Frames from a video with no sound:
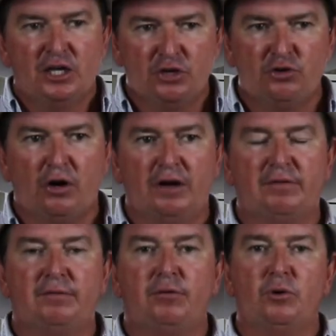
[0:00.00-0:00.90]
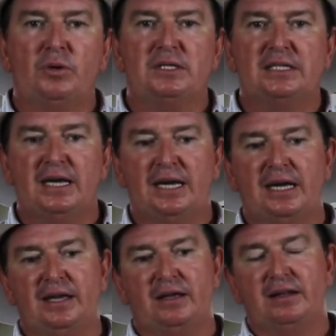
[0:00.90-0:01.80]
you drive him forward and say,
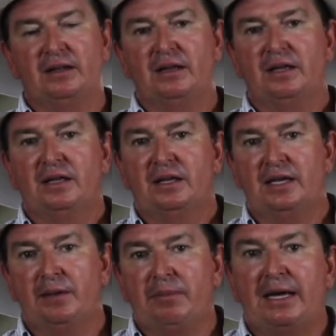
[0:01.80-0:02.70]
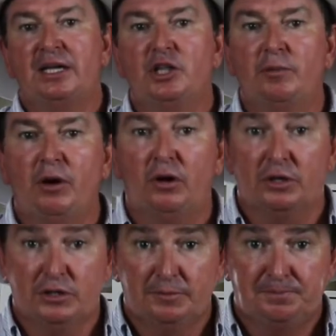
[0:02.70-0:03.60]
hey, get back in the
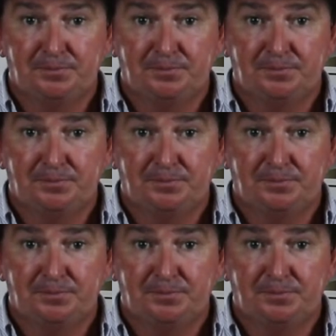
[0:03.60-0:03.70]
box.